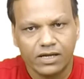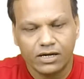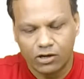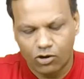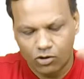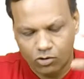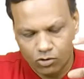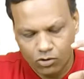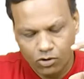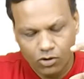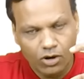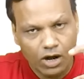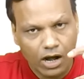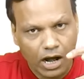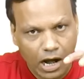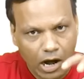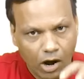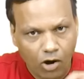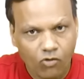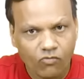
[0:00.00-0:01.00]
Now,
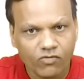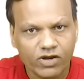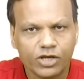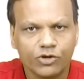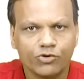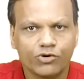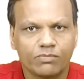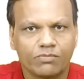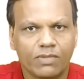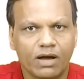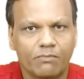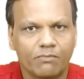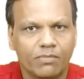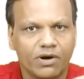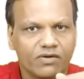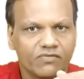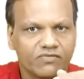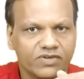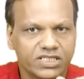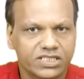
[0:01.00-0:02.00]
how will you remember
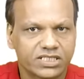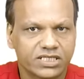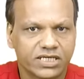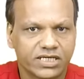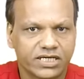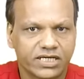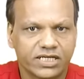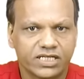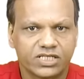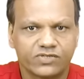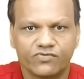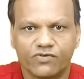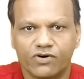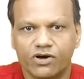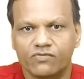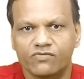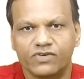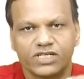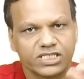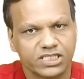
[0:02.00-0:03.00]
which kit is for
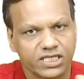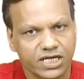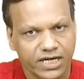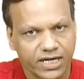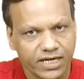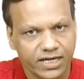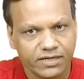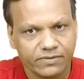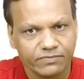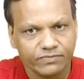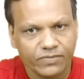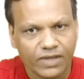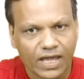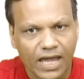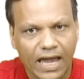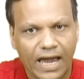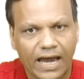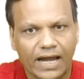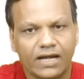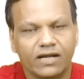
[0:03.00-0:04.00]
which color
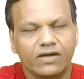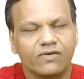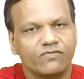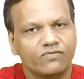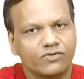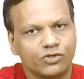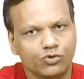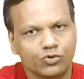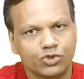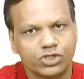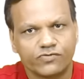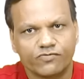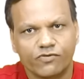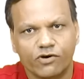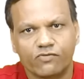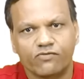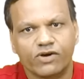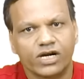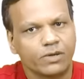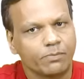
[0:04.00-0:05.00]
and used for
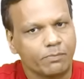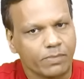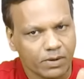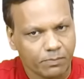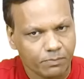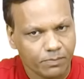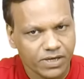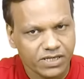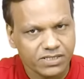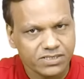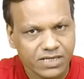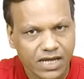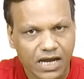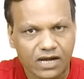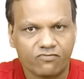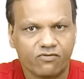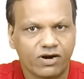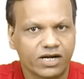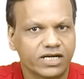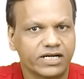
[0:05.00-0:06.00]
what purpose
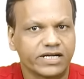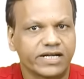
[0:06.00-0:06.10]
and what